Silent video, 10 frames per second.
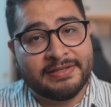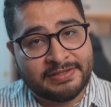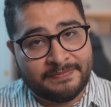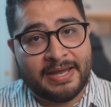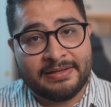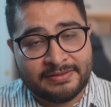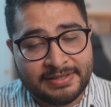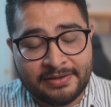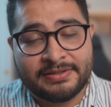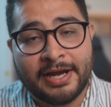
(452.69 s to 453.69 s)
this might
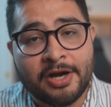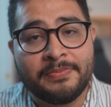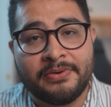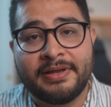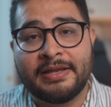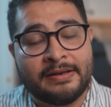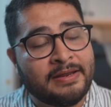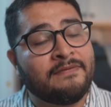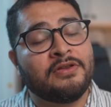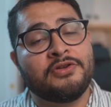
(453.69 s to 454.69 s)
sound terrible, and
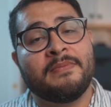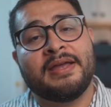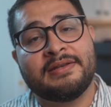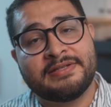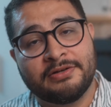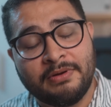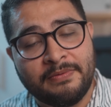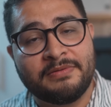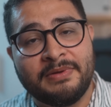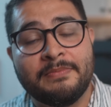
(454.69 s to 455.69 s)
even though you might disagree
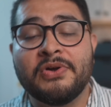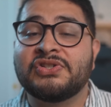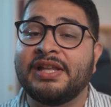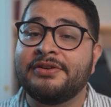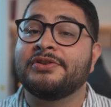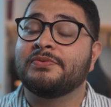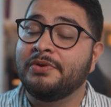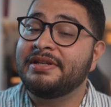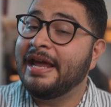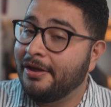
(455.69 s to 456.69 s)
with me, most lenders
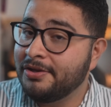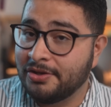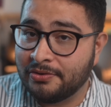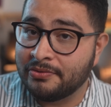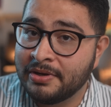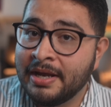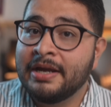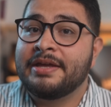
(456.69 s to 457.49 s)
would tell you